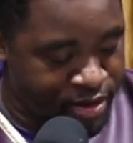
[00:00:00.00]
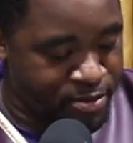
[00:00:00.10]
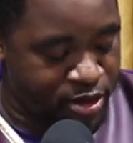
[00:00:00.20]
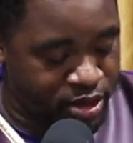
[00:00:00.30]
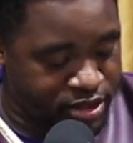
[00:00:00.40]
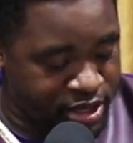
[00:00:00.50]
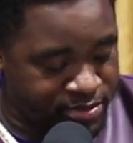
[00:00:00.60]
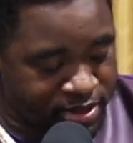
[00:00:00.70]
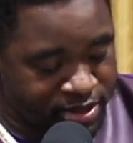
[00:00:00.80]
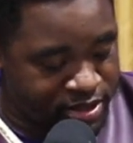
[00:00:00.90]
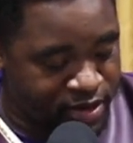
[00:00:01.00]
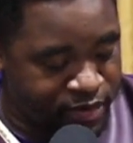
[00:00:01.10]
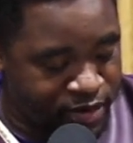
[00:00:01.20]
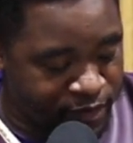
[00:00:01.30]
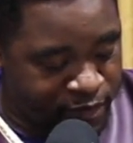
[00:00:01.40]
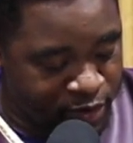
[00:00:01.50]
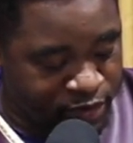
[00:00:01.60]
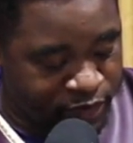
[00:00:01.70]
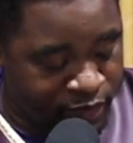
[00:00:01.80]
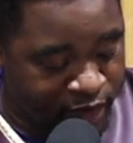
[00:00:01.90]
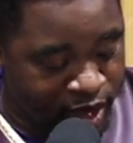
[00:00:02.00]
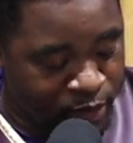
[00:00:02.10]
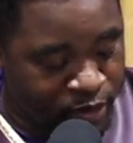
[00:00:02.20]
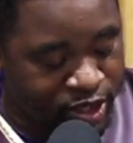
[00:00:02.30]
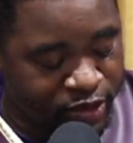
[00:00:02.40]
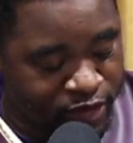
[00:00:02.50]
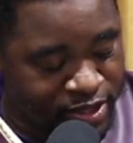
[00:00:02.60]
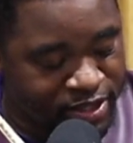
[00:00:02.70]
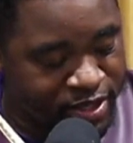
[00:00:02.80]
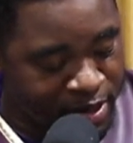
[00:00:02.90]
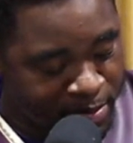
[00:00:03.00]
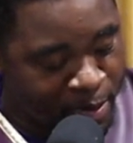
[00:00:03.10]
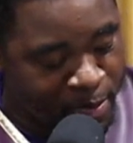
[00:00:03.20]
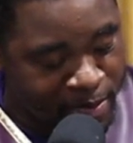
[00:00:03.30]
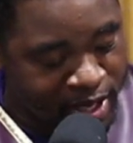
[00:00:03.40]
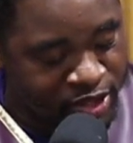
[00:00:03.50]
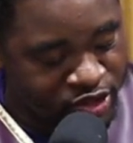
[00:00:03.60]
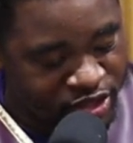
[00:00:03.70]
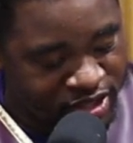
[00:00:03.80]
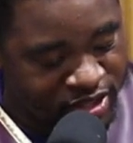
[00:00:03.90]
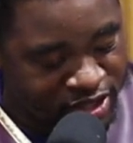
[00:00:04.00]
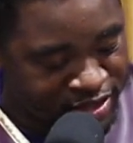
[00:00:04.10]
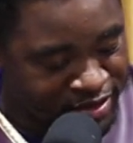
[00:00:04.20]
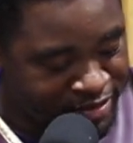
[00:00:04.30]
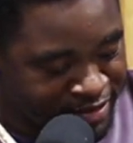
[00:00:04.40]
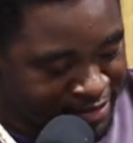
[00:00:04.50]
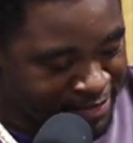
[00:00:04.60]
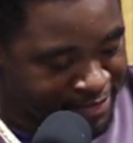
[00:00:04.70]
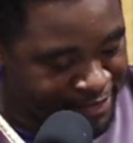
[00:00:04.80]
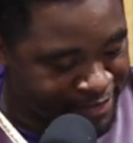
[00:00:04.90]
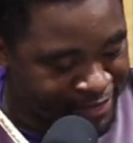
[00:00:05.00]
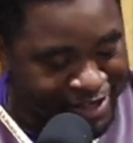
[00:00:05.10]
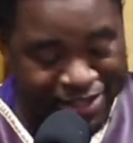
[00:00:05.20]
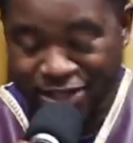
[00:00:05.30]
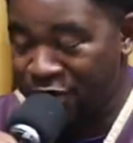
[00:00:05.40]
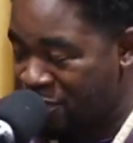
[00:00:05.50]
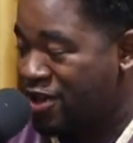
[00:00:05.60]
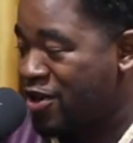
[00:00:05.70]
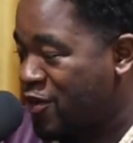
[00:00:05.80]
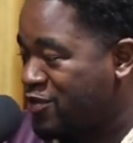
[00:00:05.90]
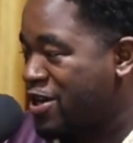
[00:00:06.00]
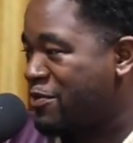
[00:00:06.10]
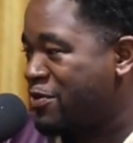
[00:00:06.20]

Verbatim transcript: Mark chapter 7 and verse 5. What did Christ say about man's tradition? This is low-key off topic,